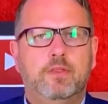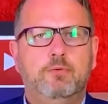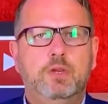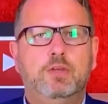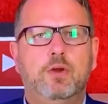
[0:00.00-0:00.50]

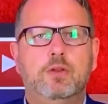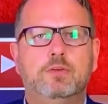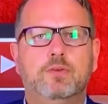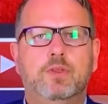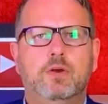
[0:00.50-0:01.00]
The return
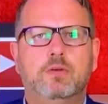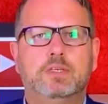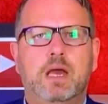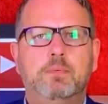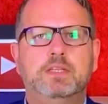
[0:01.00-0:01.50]
to the
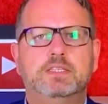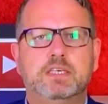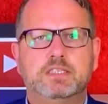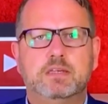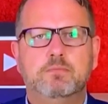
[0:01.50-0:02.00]
old Dublin
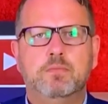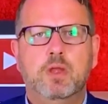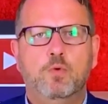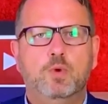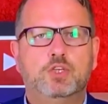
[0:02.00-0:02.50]
system,
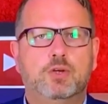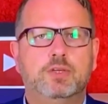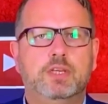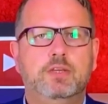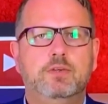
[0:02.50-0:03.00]
which
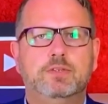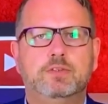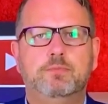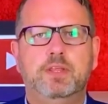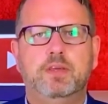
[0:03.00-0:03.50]
continues
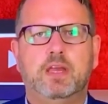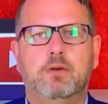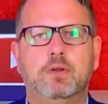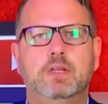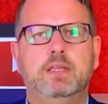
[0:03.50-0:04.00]
to be the
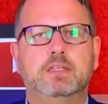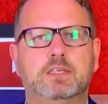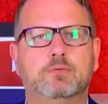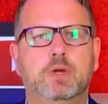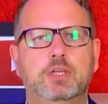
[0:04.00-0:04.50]
current legal
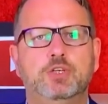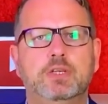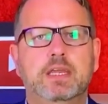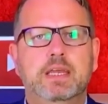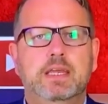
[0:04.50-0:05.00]

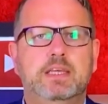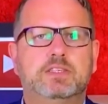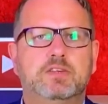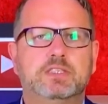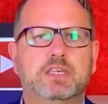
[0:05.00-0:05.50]
situation,
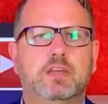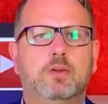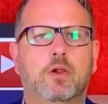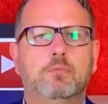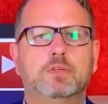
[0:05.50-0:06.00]
is
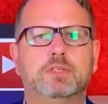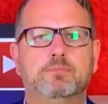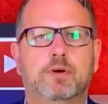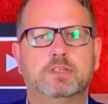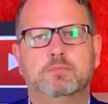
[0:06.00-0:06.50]
considered almost
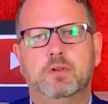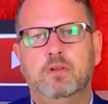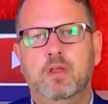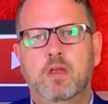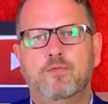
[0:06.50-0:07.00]

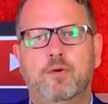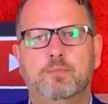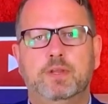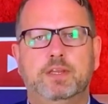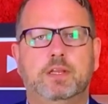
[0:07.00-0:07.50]
impossible for
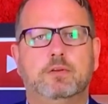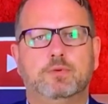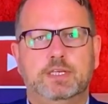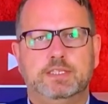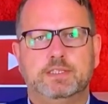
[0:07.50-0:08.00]
political
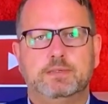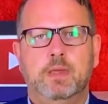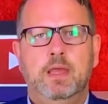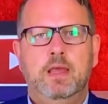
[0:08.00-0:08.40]
reasons.